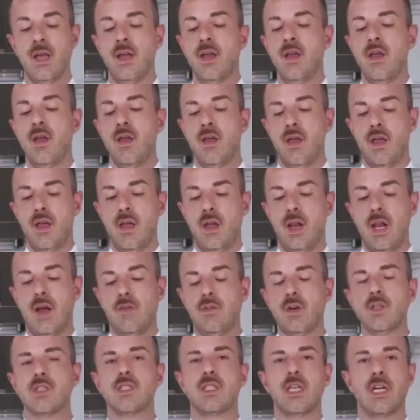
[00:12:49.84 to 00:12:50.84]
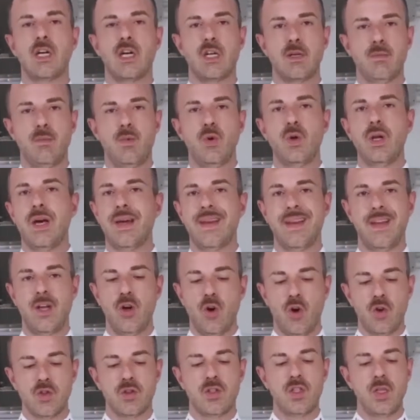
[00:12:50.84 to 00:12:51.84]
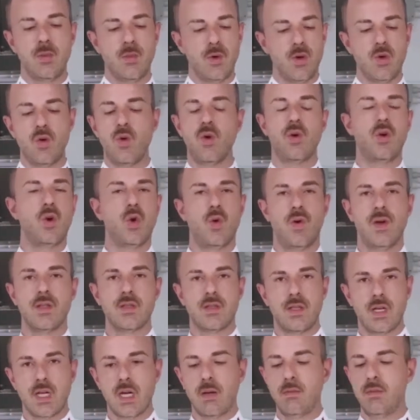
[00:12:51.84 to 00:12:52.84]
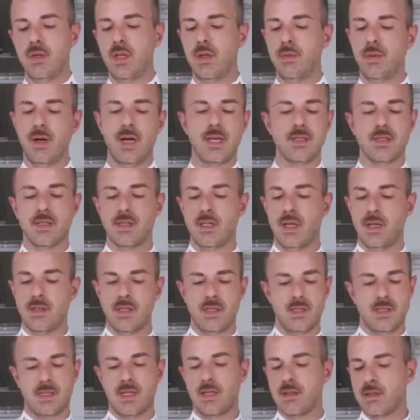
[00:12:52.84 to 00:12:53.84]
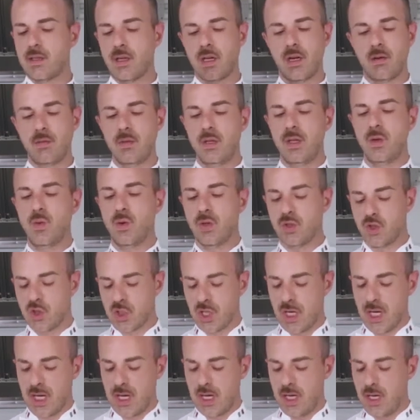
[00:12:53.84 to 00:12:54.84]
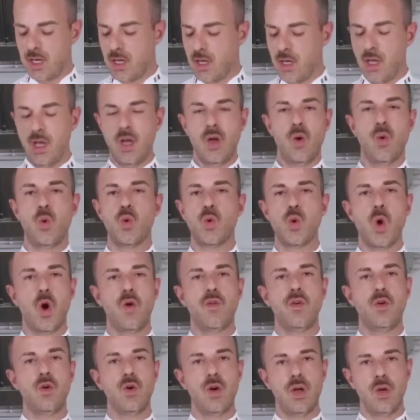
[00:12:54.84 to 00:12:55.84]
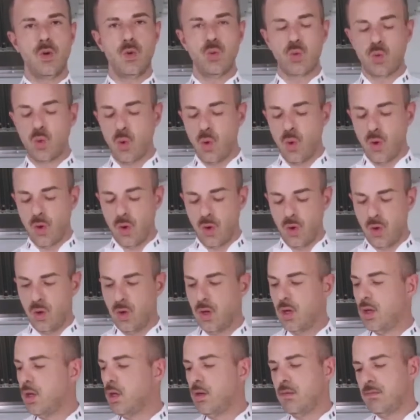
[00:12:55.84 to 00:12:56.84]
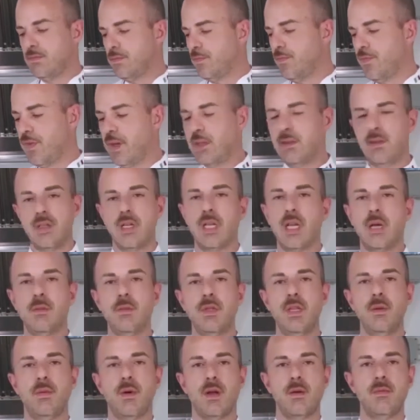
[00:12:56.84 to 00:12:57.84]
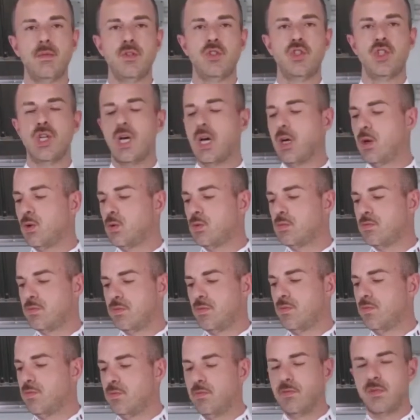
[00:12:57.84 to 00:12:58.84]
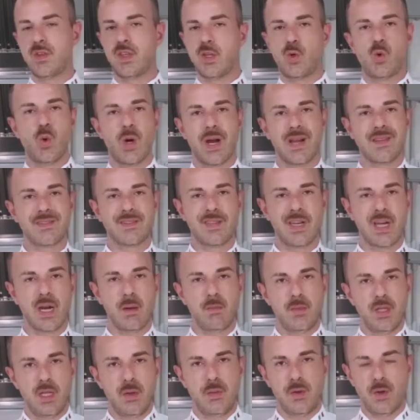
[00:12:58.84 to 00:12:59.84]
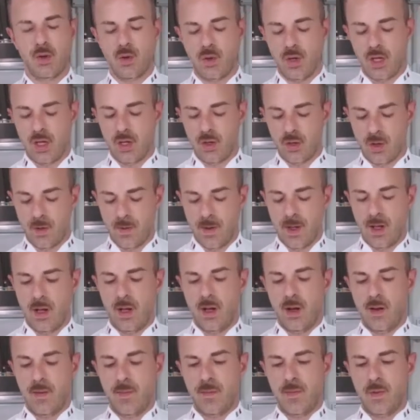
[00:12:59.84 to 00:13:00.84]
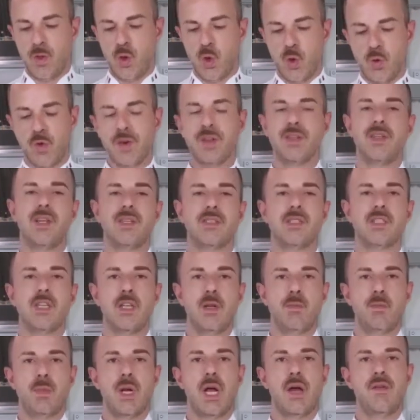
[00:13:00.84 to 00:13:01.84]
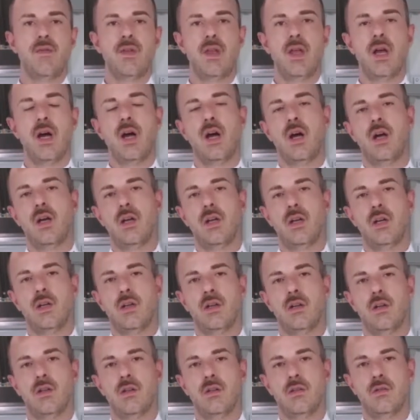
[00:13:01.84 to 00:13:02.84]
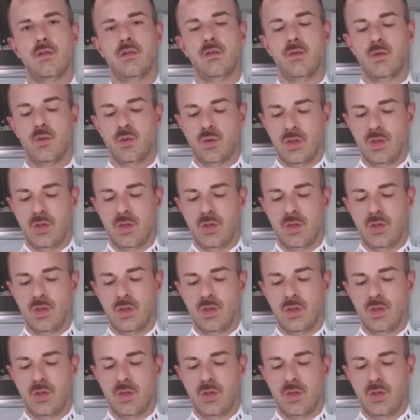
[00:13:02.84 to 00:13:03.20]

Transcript: that's different from the one they make at home. If you notice that your carbonara is optimal with 90 grams of pasta, 60 grams of guanciale, 1 egg and 1 egg yolk, 20 grams of parm, 40 grams of pecorino, you will